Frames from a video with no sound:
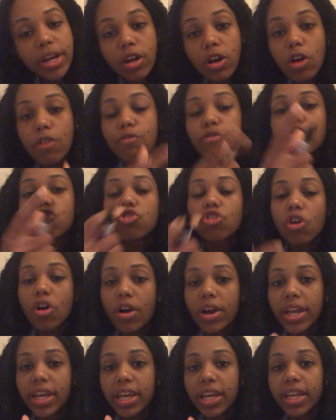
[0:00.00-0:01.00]
of
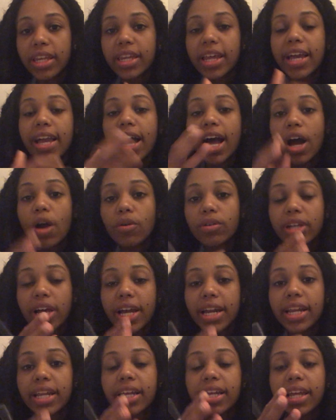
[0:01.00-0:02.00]
drawing it, like
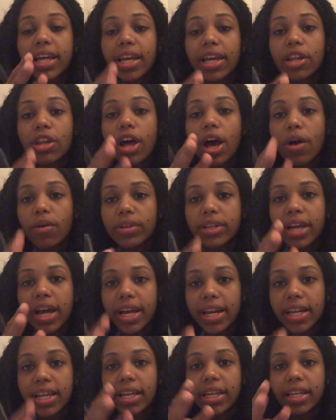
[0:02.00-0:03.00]
outlining
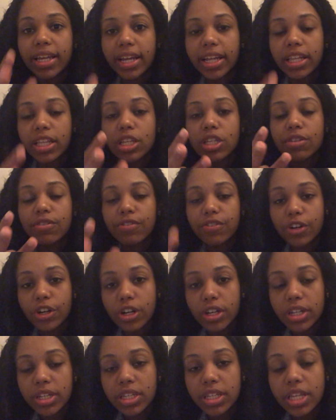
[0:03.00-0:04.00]
it like this
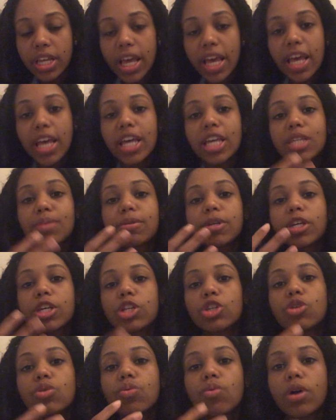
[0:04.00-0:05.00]
first, is because
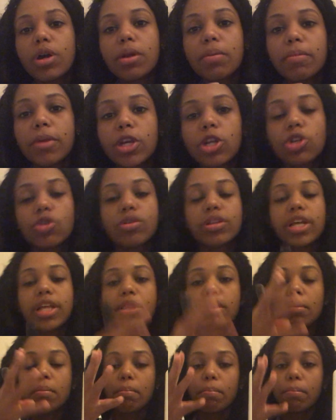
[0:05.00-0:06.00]
you want to make sure that
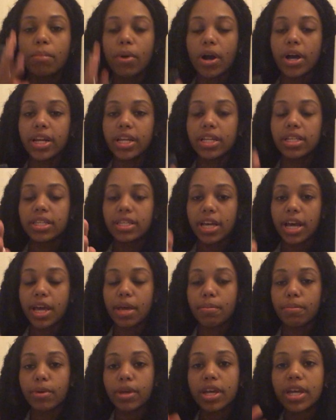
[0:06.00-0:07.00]
the body
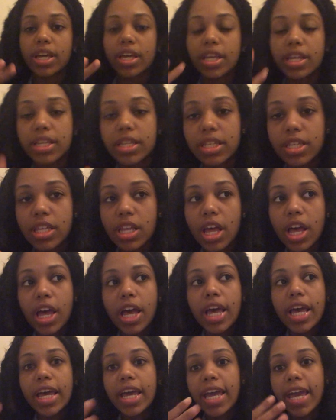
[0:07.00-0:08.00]
type
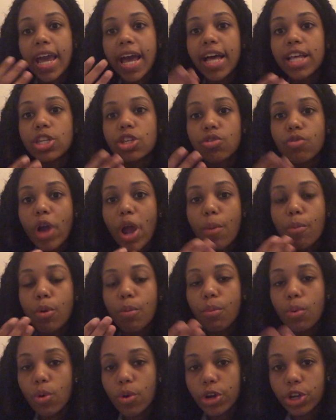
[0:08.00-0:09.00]
it has the right
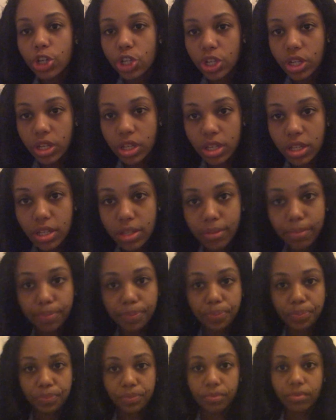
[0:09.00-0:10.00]
proportions.
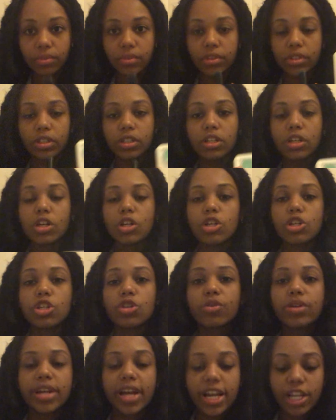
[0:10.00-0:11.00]
So
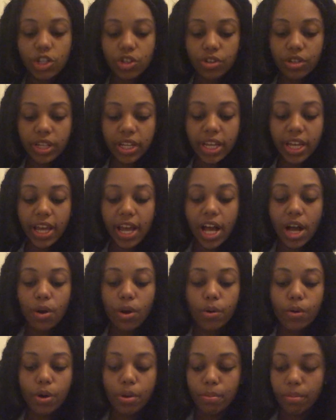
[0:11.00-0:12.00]
naturally, how
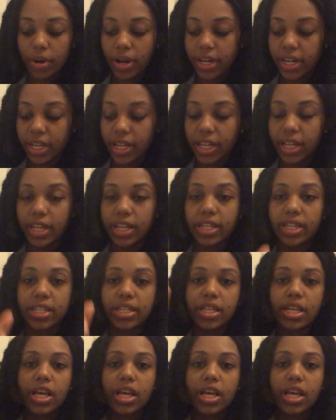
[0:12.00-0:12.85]
our body is,